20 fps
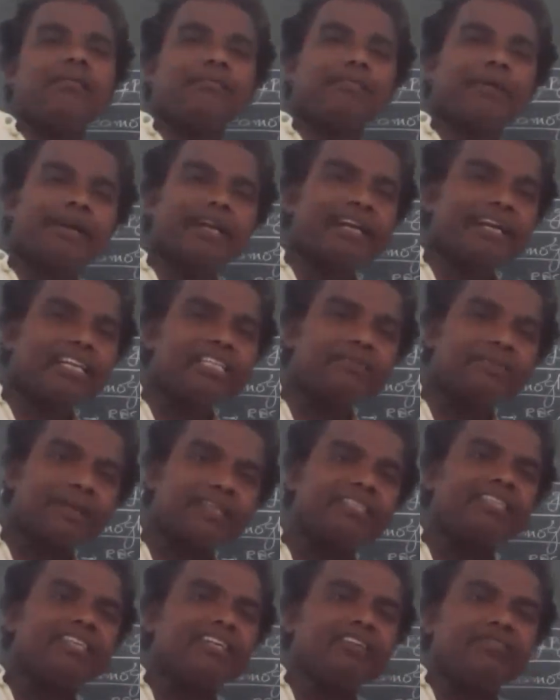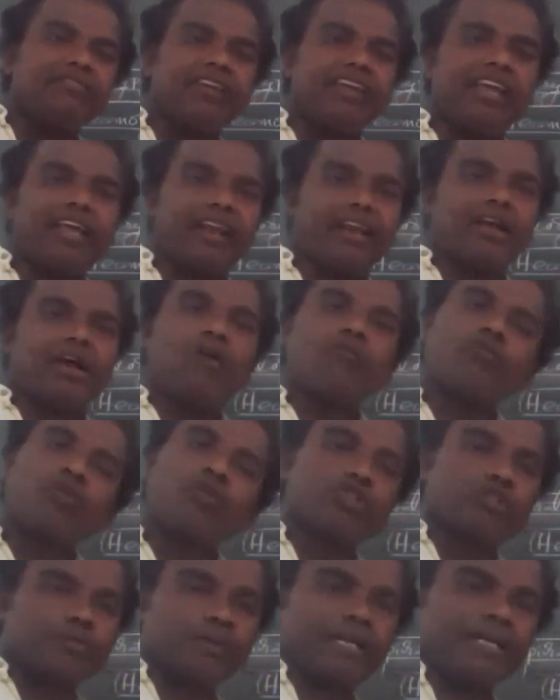But it is present in where? Of
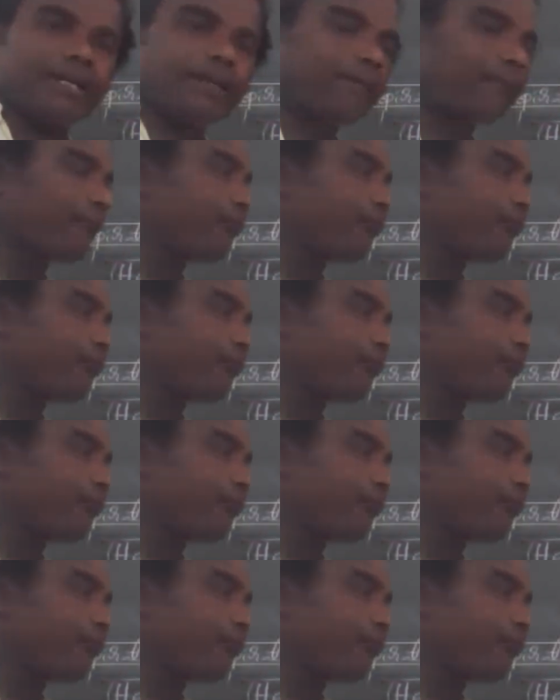course, blood.